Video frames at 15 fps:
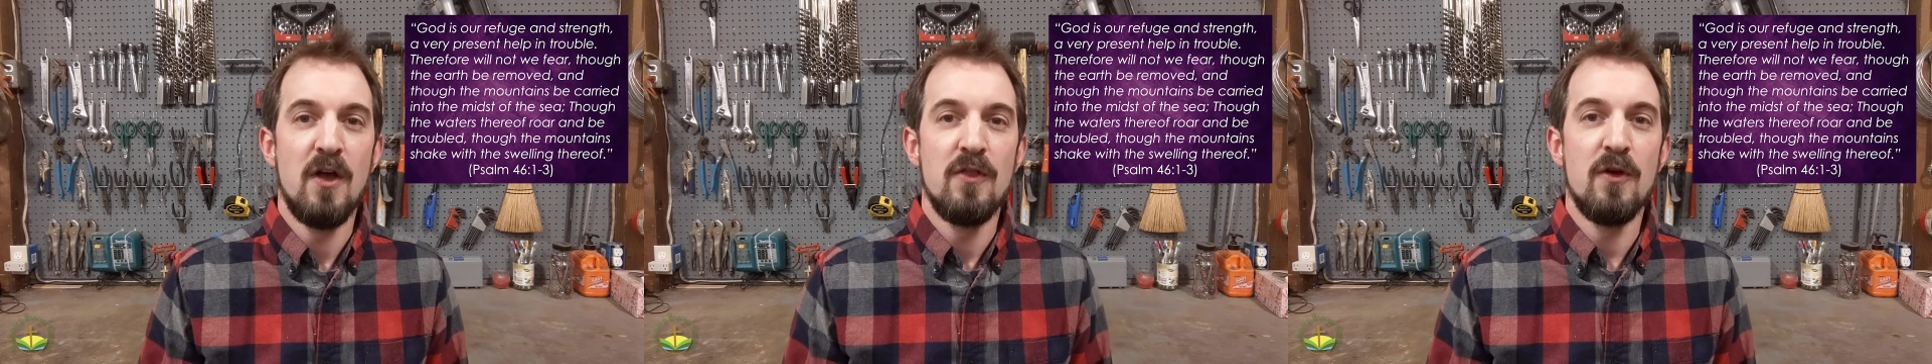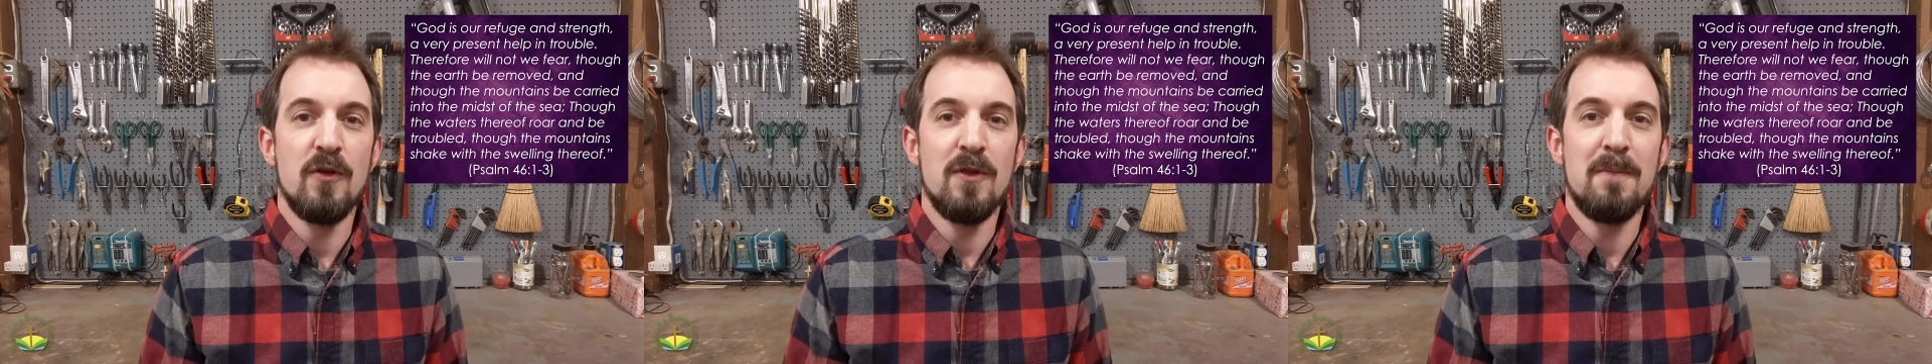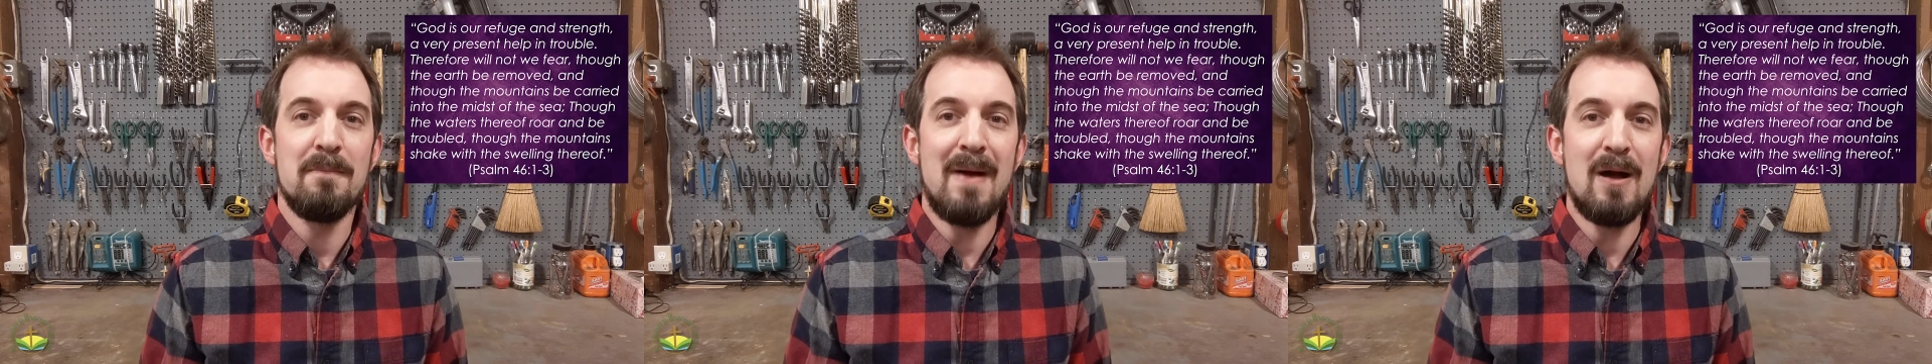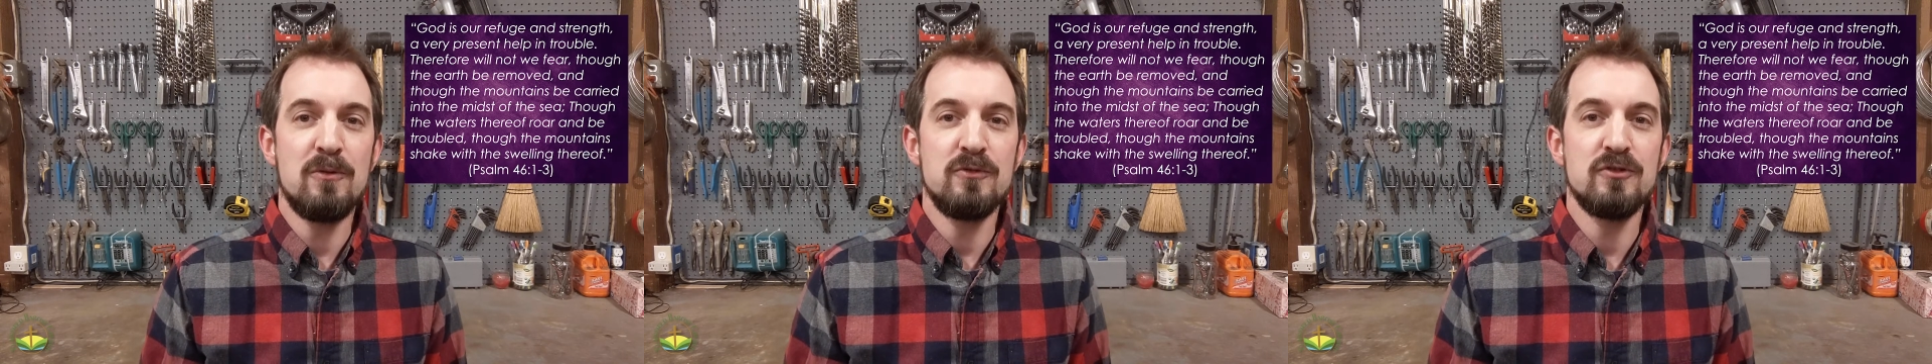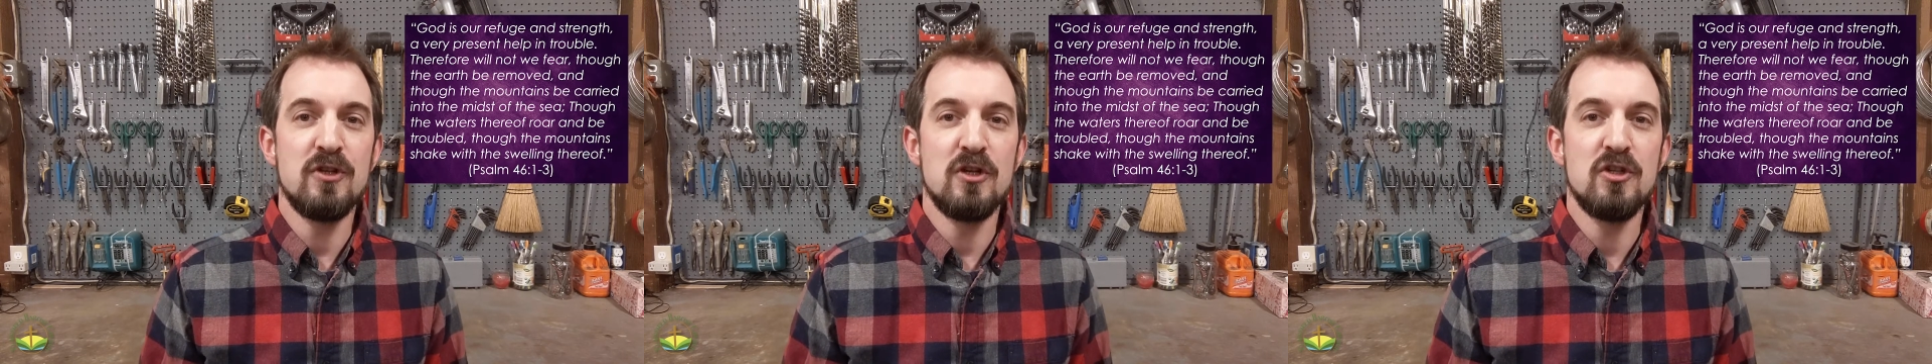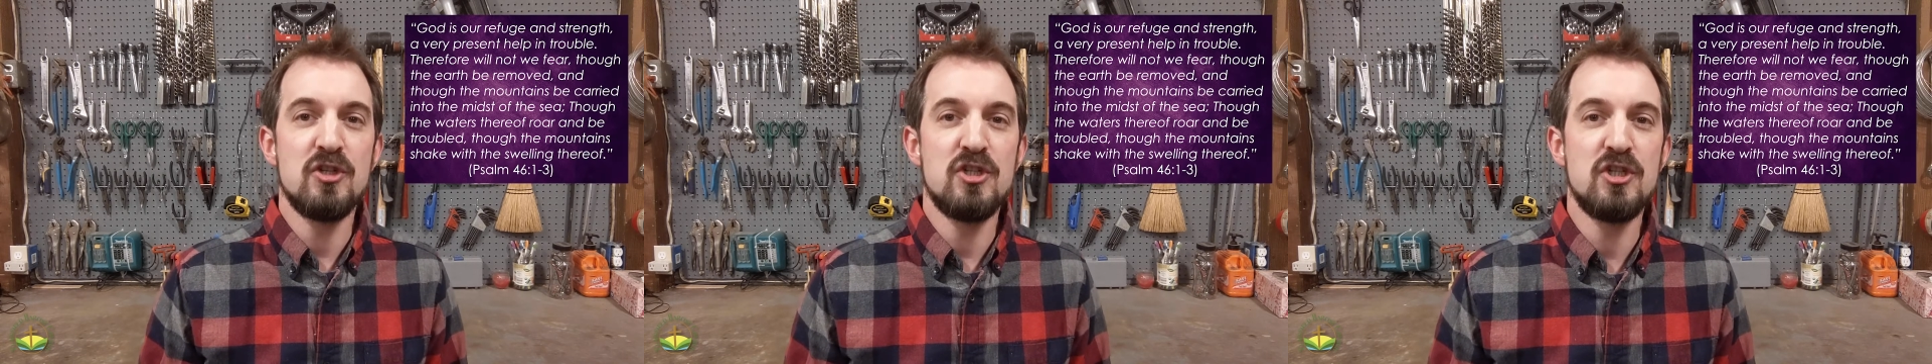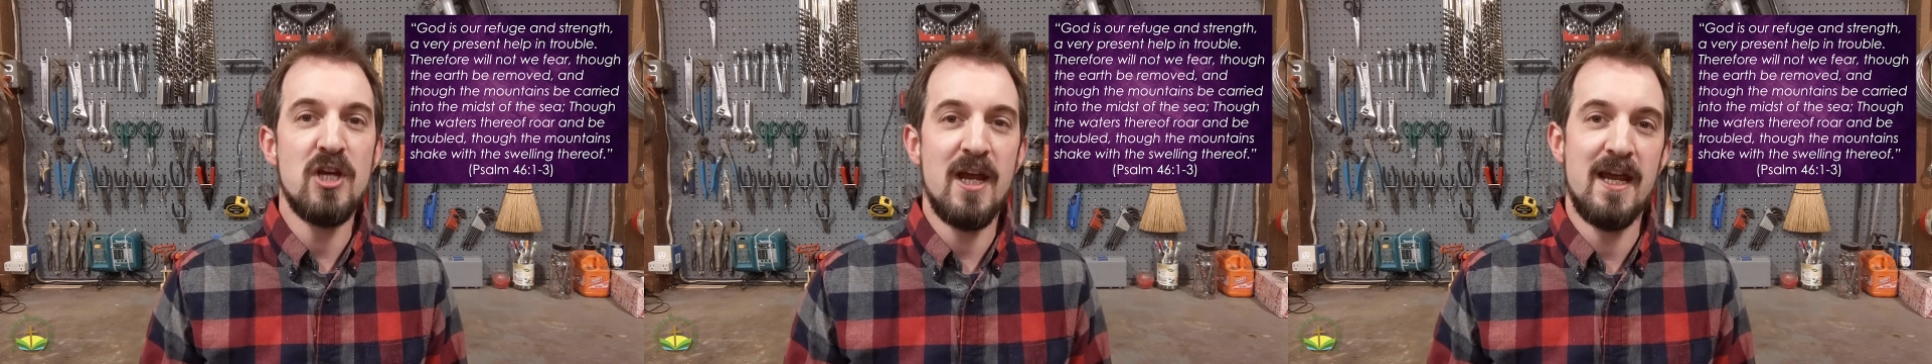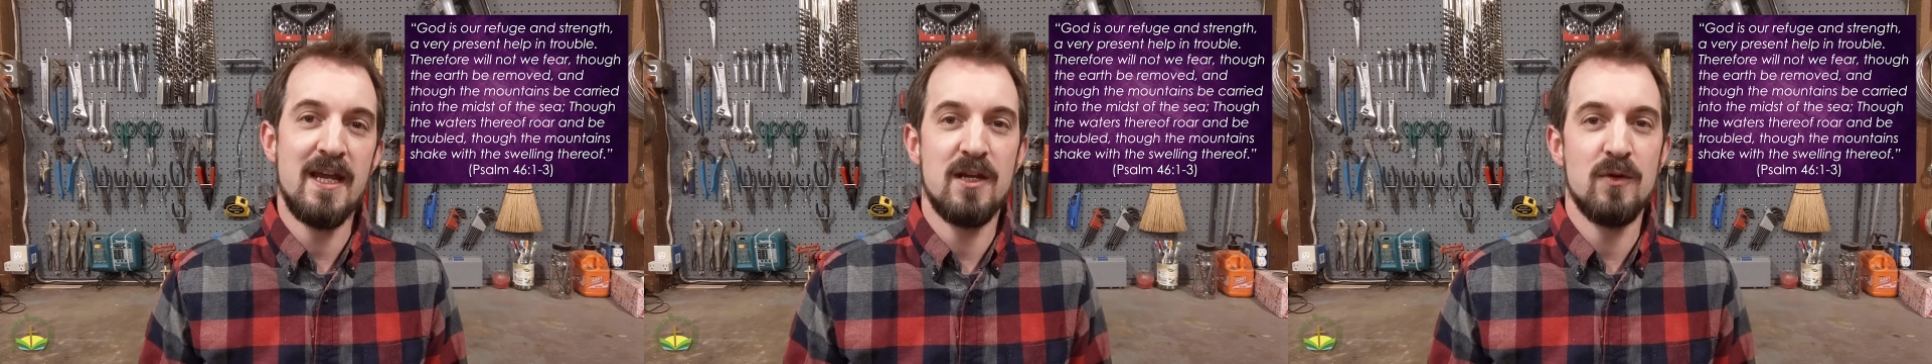though the mountains
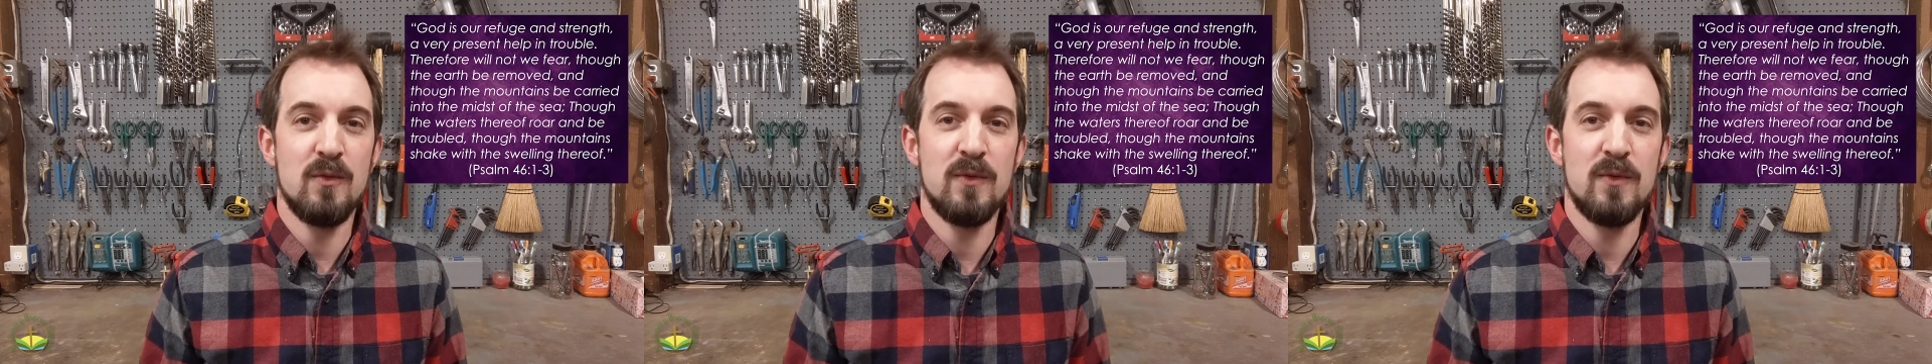shake